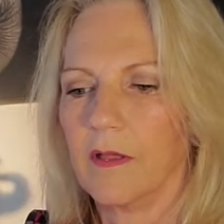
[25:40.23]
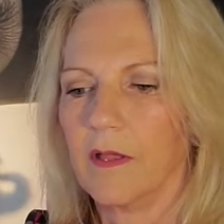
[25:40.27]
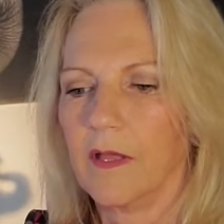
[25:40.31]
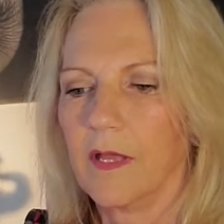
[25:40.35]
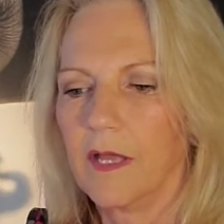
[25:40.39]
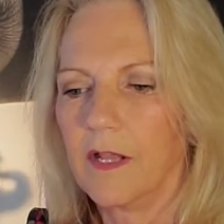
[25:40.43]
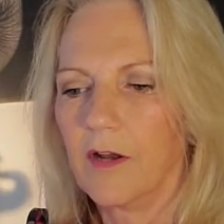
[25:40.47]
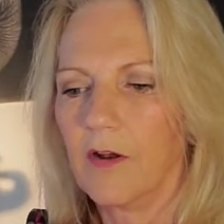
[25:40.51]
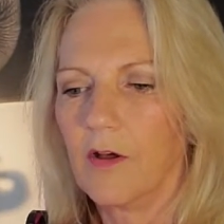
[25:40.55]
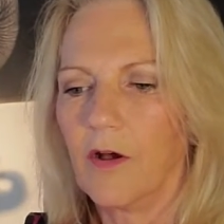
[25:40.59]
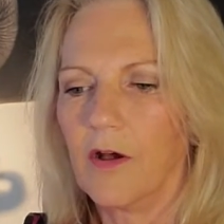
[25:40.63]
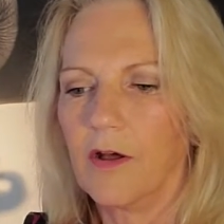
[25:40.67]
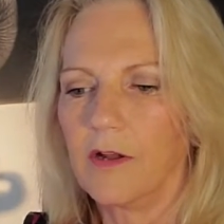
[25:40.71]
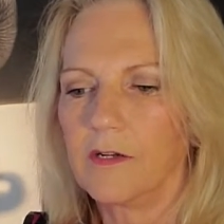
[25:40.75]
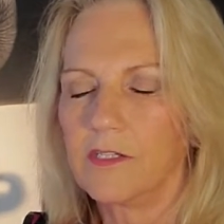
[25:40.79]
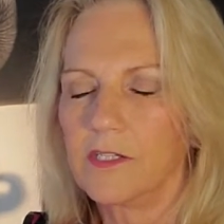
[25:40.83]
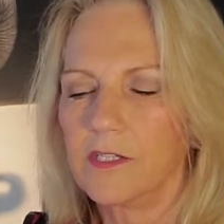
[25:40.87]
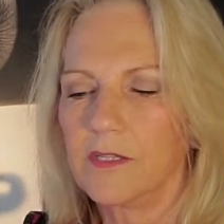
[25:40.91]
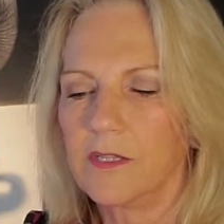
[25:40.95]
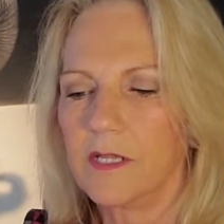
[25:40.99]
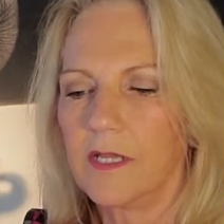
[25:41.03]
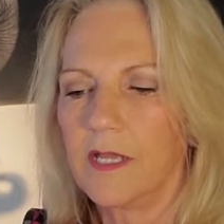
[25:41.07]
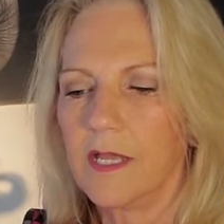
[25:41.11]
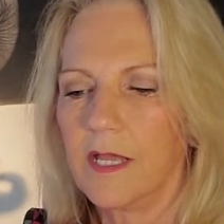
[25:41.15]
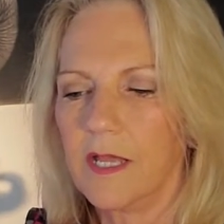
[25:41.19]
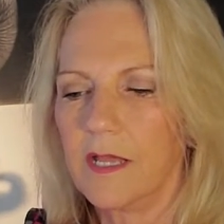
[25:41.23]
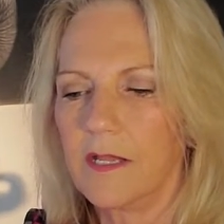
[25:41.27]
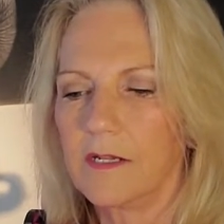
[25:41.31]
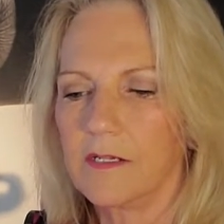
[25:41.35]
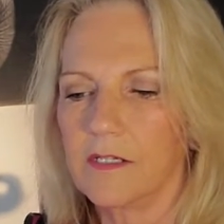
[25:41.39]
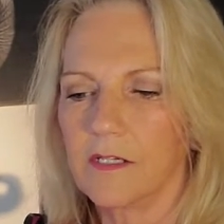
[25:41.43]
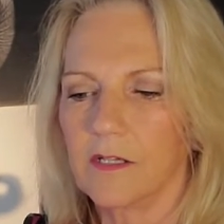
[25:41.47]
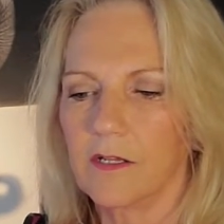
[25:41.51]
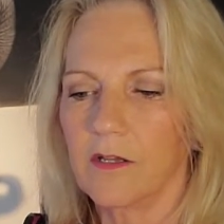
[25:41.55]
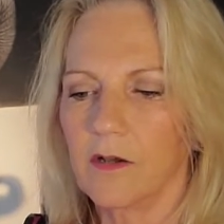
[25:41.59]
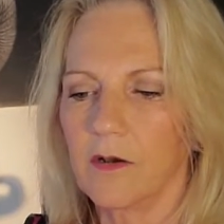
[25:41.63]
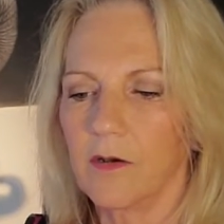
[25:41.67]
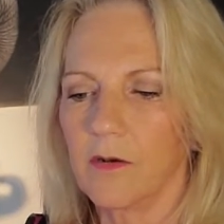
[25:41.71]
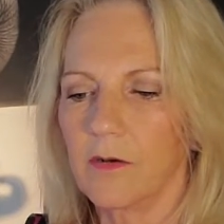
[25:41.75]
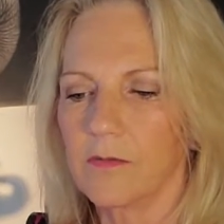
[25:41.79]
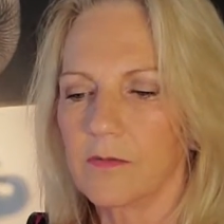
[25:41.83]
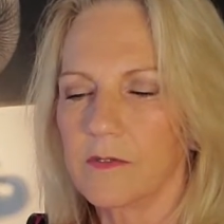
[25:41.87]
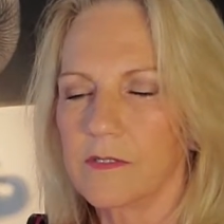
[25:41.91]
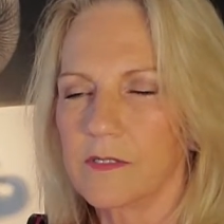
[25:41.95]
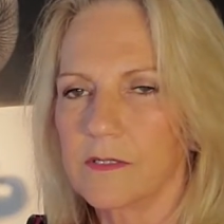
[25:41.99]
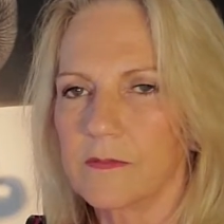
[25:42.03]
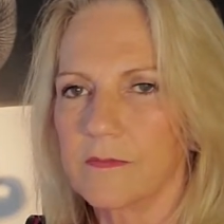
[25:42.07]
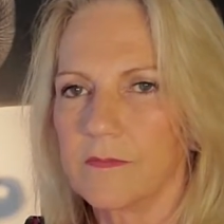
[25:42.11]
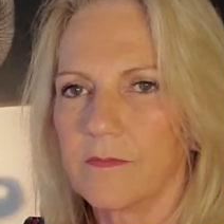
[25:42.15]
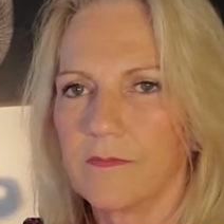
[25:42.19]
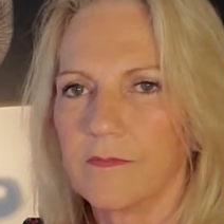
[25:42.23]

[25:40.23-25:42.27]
And onto the hand it goes.